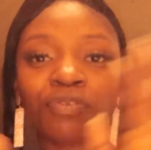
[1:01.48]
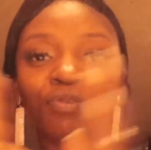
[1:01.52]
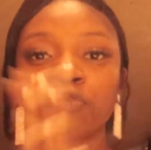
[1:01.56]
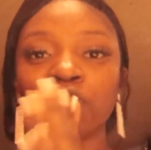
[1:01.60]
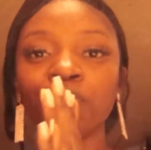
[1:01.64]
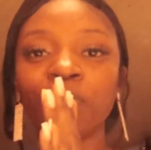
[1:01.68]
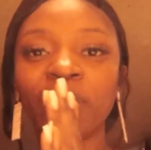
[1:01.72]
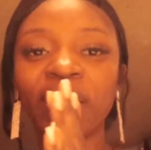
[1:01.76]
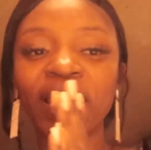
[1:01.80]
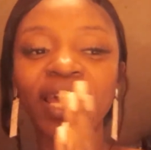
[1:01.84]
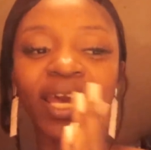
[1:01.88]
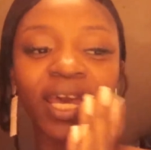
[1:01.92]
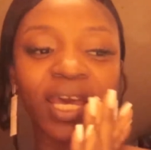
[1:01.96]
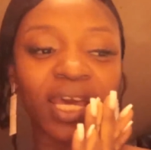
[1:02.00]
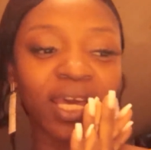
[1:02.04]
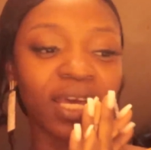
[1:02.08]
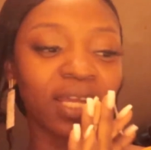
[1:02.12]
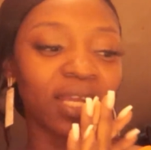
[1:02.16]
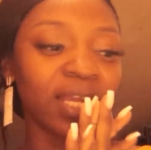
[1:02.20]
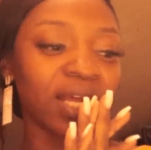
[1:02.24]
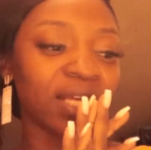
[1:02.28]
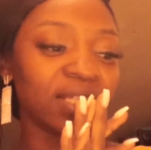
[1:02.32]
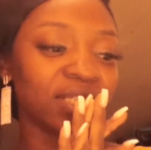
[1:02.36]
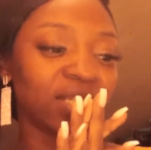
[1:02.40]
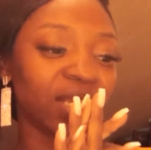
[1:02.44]
through my hair
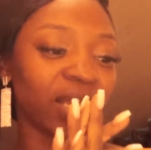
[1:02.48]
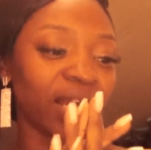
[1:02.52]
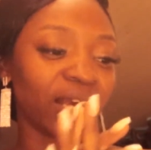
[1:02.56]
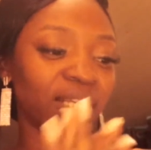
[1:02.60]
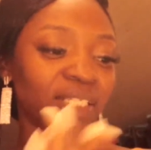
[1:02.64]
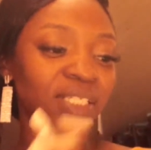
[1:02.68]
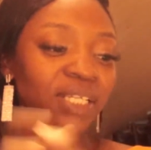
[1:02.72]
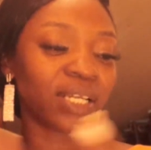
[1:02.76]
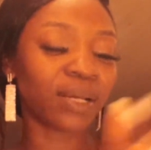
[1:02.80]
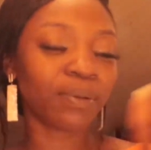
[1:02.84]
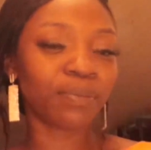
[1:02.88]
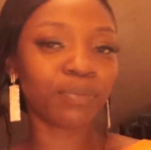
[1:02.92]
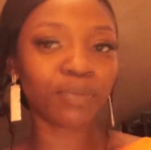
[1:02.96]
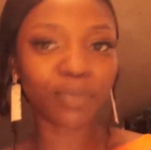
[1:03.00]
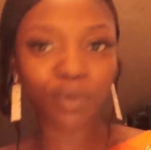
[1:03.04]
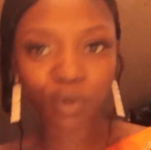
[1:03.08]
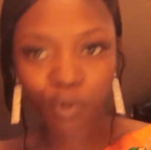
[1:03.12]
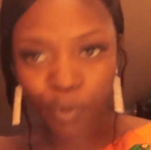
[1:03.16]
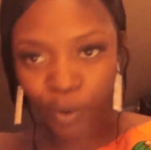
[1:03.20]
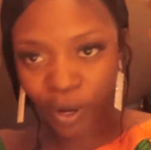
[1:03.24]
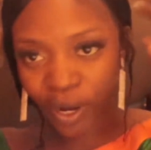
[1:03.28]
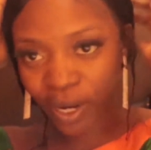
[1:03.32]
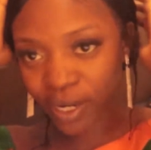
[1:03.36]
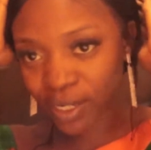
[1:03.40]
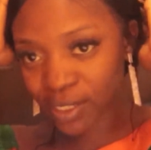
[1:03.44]
last night, and I'm
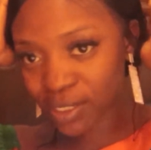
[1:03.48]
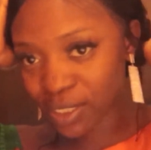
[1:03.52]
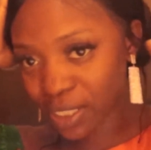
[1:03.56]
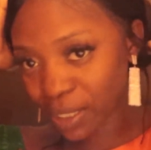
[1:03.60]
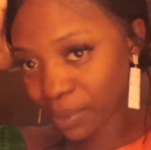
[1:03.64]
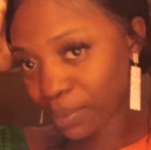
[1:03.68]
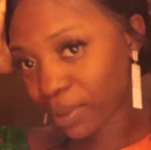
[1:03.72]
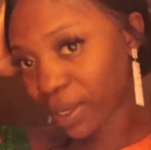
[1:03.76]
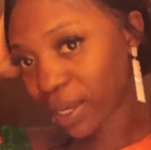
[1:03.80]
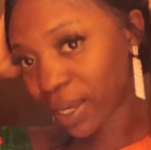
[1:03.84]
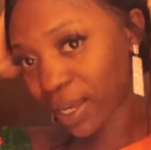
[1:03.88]
wearing the same